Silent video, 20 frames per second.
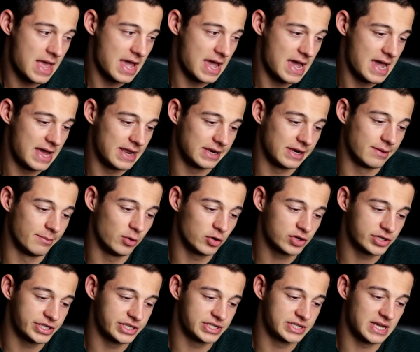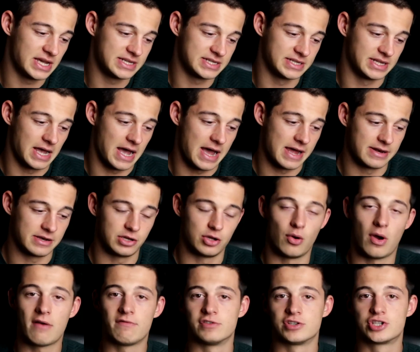And in the book, she says that
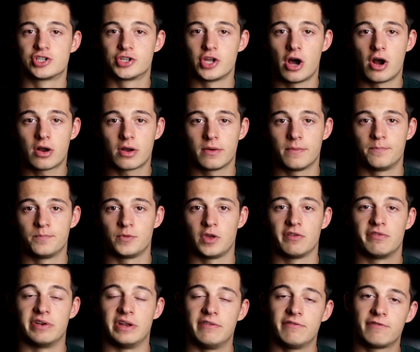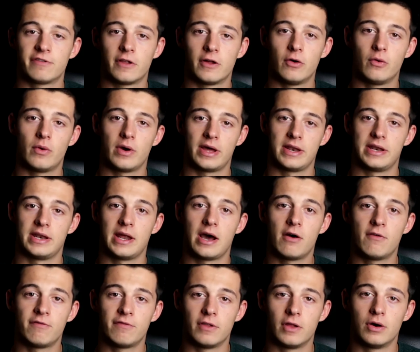you have a stock You have an inflow and an
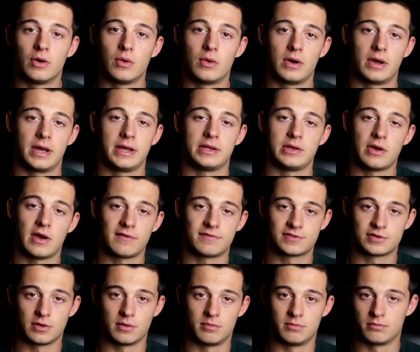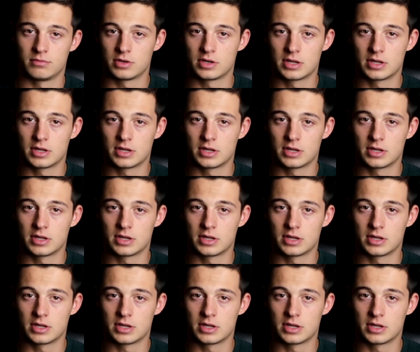outflow, and you have some